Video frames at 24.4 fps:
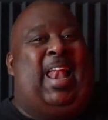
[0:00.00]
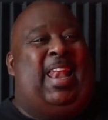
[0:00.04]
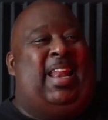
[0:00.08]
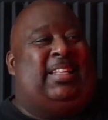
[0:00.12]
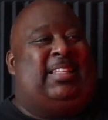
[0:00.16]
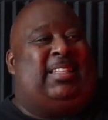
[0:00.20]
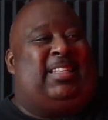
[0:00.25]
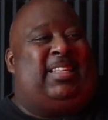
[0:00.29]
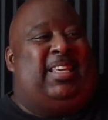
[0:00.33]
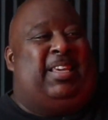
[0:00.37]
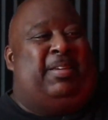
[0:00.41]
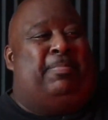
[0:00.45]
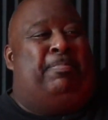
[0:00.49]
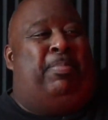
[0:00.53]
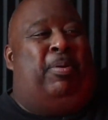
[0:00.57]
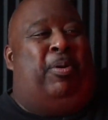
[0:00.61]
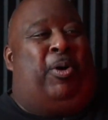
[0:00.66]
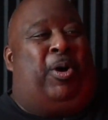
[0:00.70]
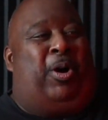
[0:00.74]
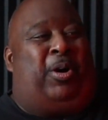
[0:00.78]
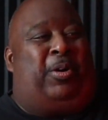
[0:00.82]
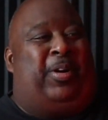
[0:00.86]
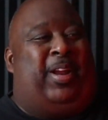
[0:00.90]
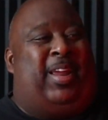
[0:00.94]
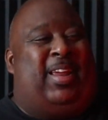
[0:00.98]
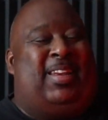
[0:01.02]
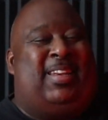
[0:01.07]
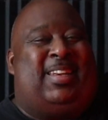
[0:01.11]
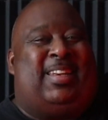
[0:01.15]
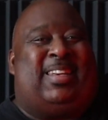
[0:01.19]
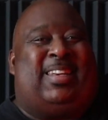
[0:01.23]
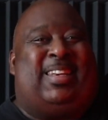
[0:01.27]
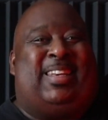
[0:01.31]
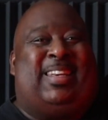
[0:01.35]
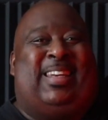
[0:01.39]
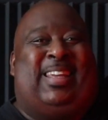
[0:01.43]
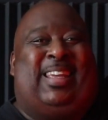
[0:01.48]
let's keep pouring.
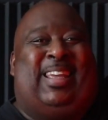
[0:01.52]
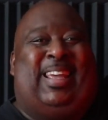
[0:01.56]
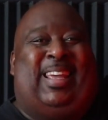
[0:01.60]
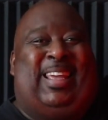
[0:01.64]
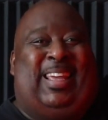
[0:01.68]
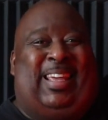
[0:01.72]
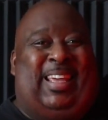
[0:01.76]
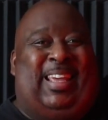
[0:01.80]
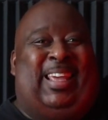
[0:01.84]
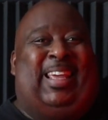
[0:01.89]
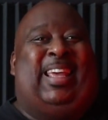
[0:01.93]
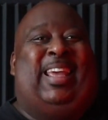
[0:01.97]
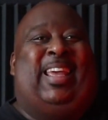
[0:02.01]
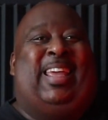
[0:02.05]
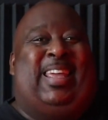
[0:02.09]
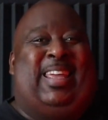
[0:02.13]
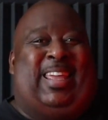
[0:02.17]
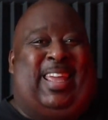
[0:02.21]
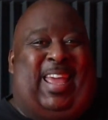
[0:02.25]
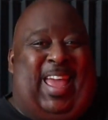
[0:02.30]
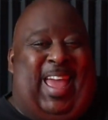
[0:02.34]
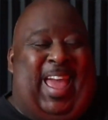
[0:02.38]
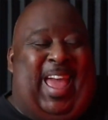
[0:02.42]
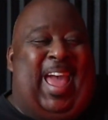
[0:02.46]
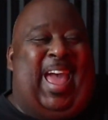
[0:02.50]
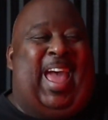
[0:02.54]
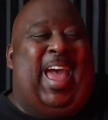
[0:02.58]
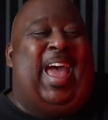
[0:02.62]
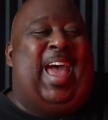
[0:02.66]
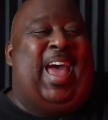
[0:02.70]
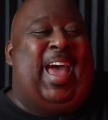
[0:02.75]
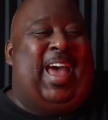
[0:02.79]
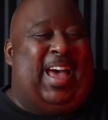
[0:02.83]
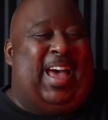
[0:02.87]
Yeah.